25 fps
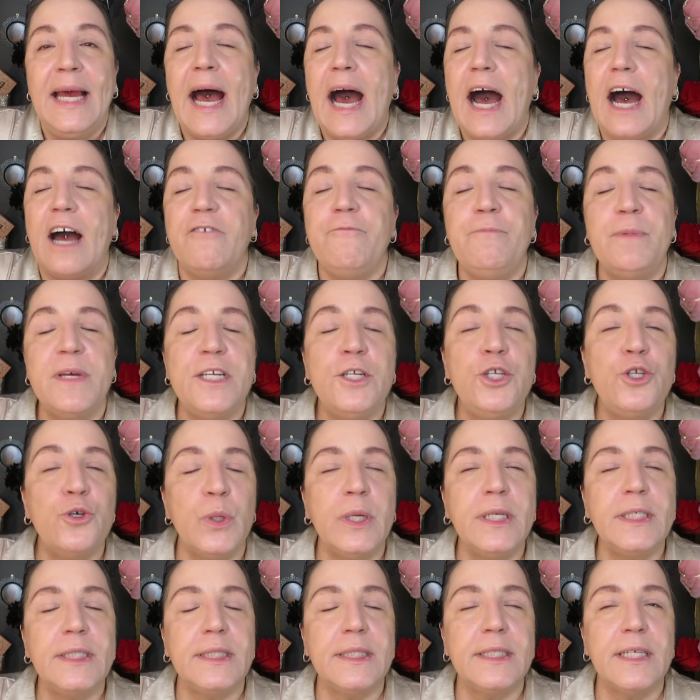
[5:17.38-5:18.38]
I've been
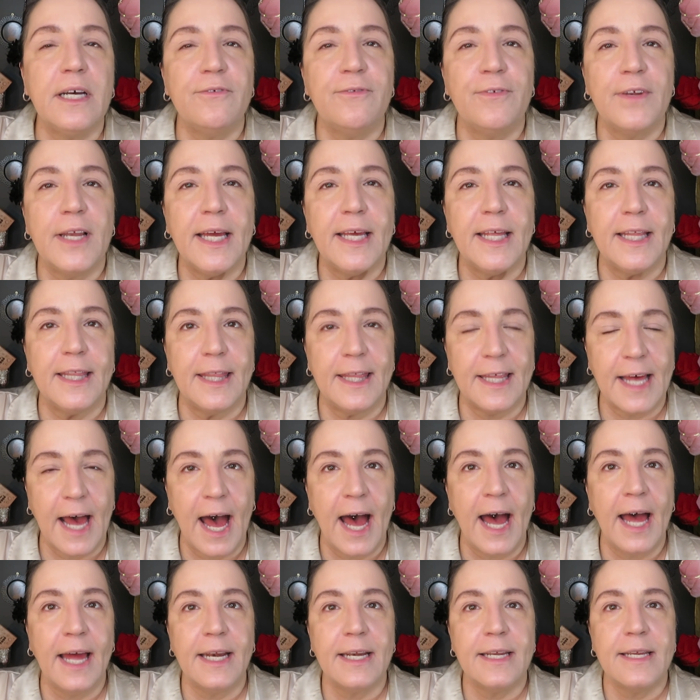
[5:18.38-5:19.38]
doing stuff like
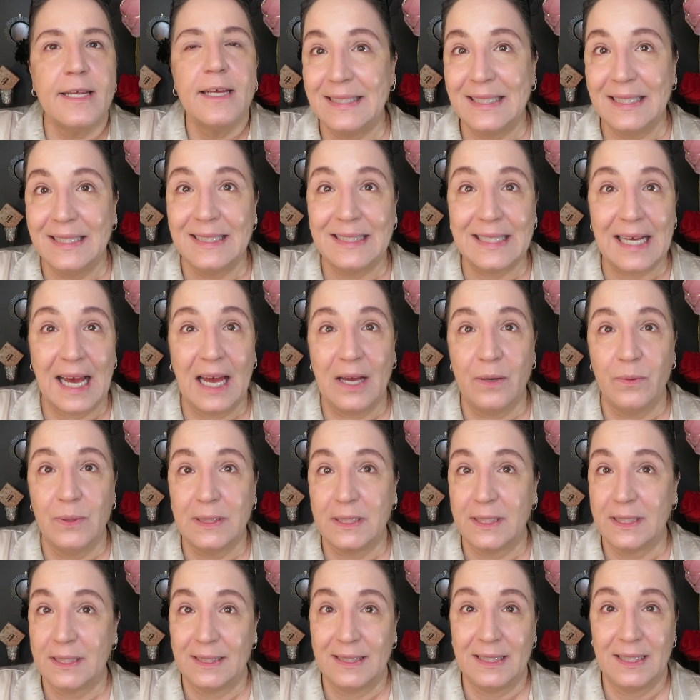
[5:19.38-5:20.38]
that since I
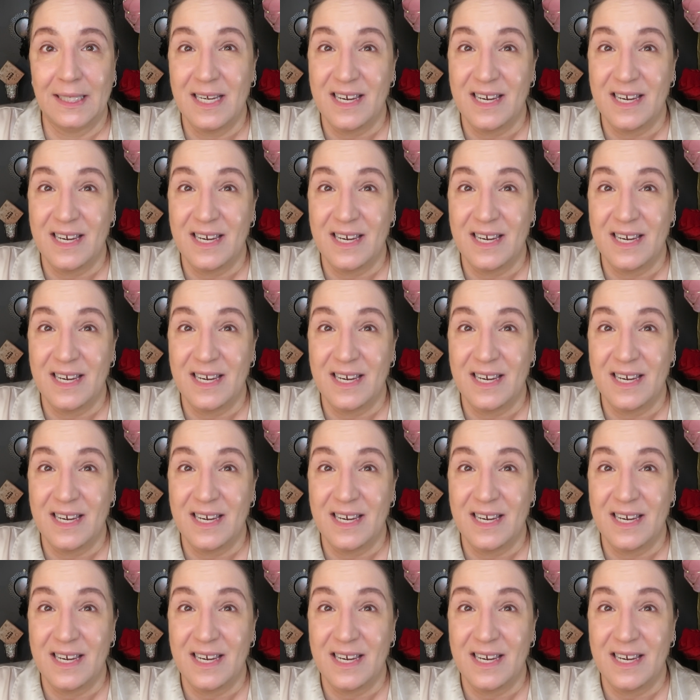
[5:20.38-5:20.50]
was